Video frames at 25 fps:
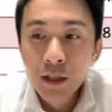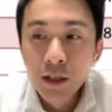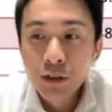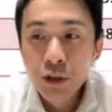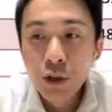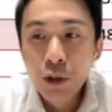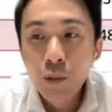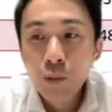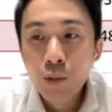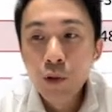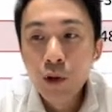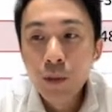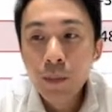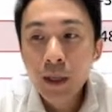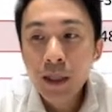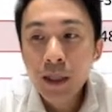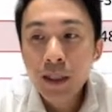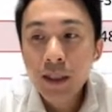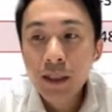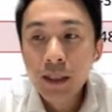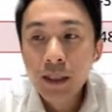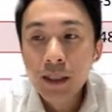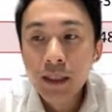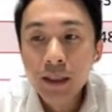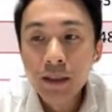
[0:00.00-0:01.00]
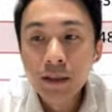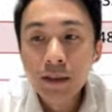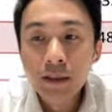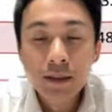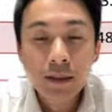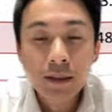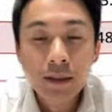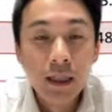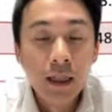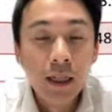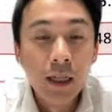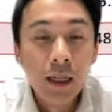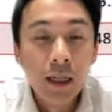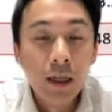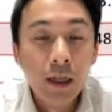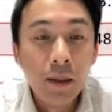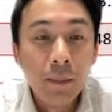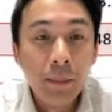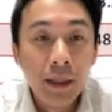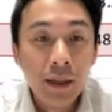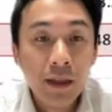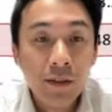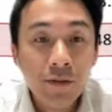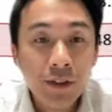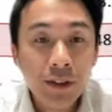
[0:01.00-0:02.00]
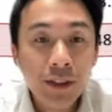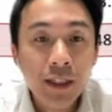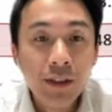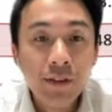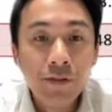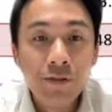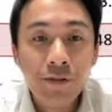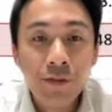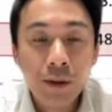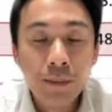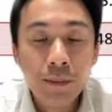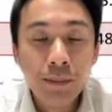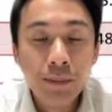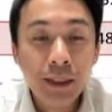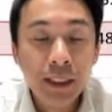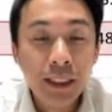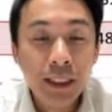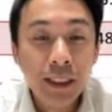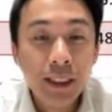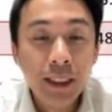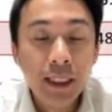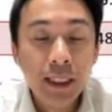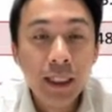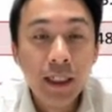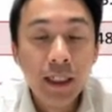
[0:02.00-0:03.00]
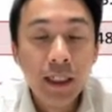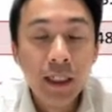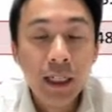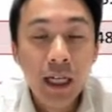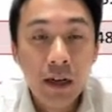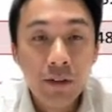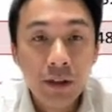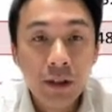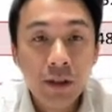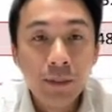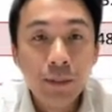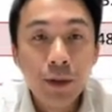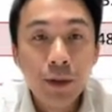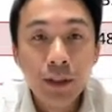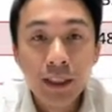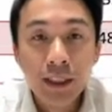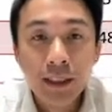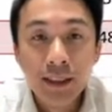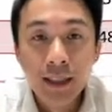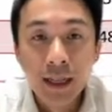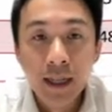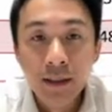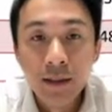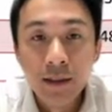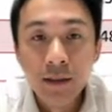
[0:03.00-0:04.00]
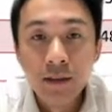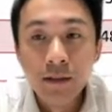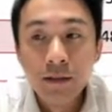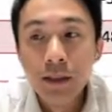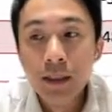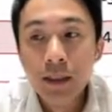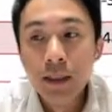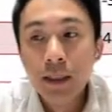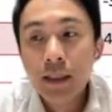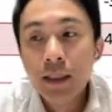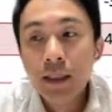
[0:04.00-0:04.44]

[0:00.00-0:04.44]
So Wilmar is uh, benefiting from the uh, current commodity cycle.